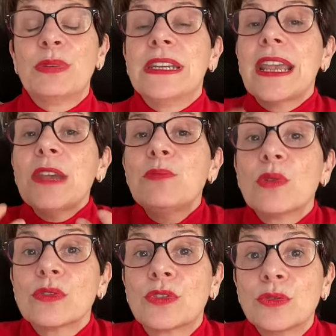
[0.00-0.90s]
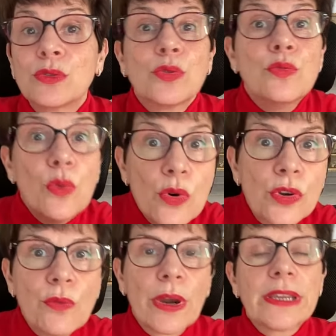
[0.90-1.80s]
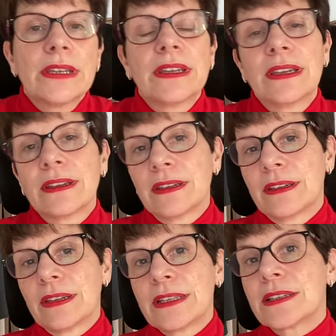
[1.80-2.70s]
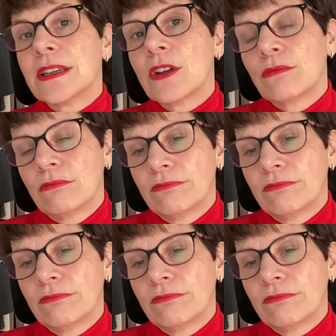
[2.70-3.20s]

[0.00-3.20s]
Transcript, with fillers: being able to to walk away uh, and say no